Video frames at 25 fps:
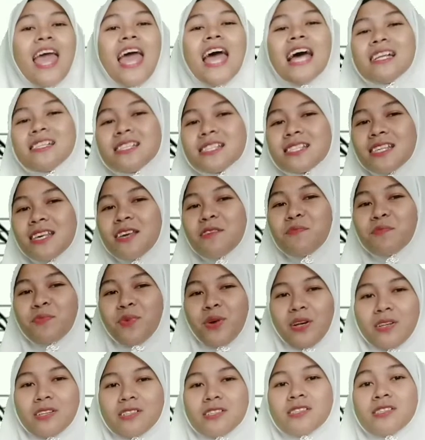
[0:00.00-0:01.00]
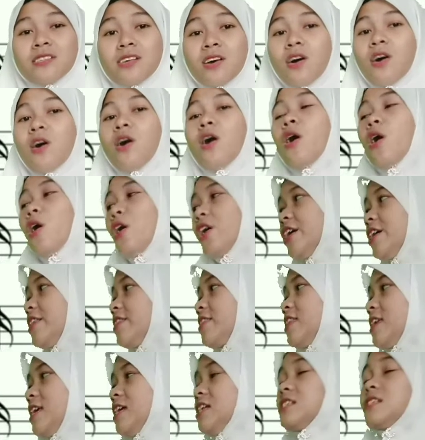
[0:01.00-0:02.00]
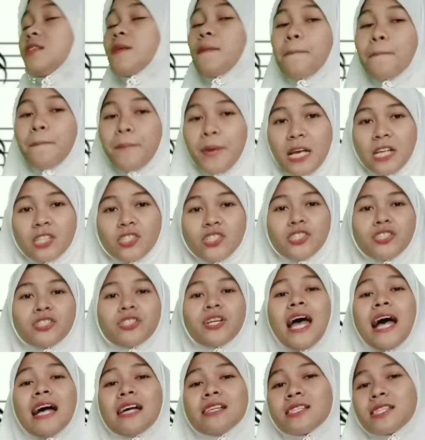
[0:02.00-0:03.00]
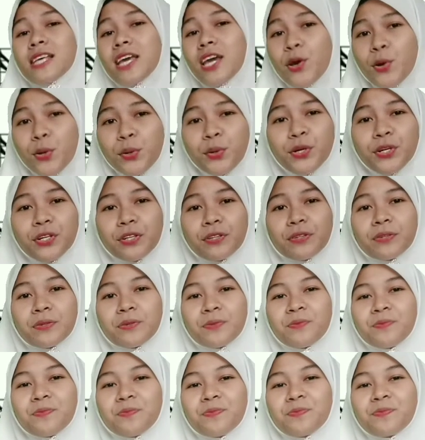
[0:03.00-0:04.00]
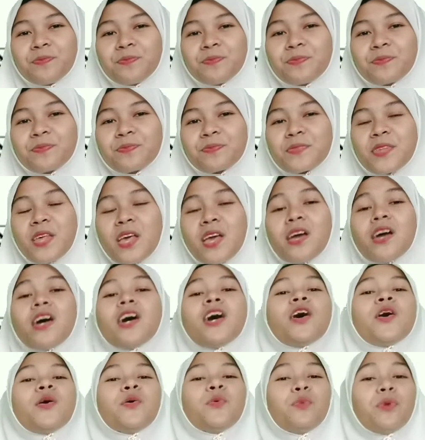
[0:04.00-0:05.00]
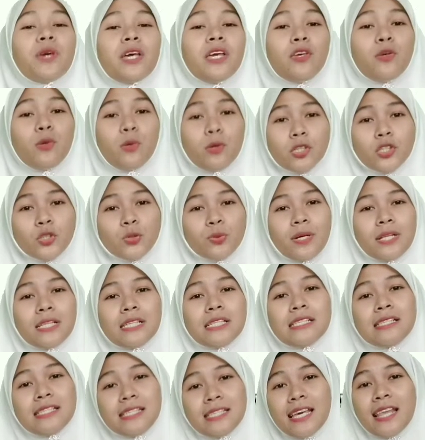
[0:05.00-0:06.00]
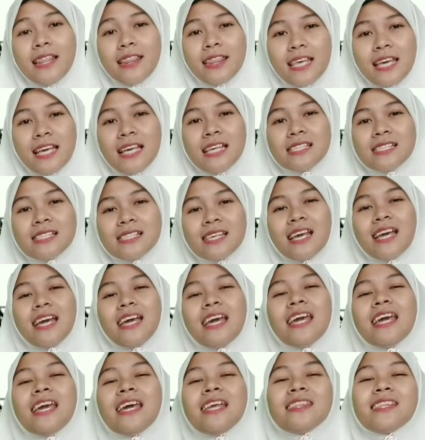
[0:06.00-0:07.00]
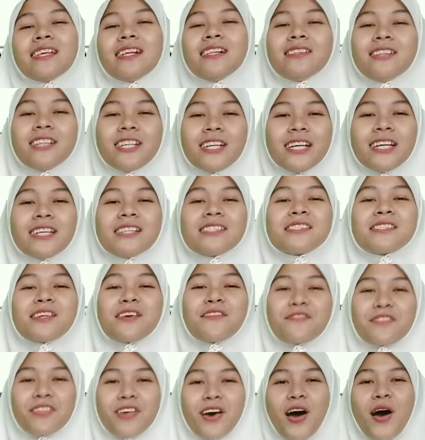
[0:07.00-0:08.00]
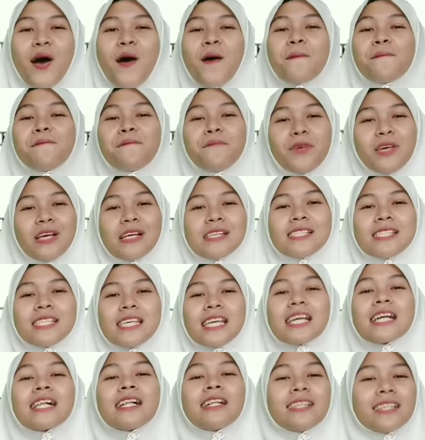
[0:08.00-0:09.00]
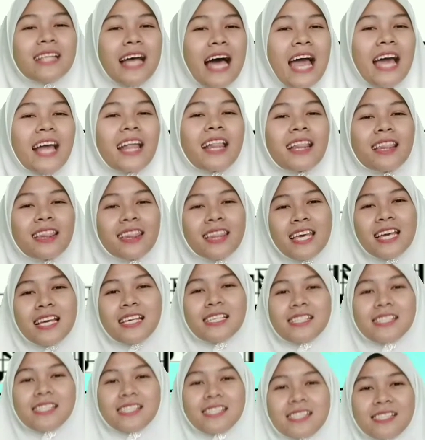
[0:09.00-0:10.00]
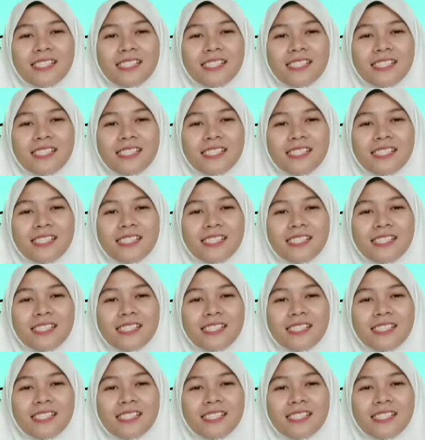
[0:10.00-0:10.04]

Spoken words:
and symbols, or this picture as a whole? We usually see this in the lyrics of the music like this.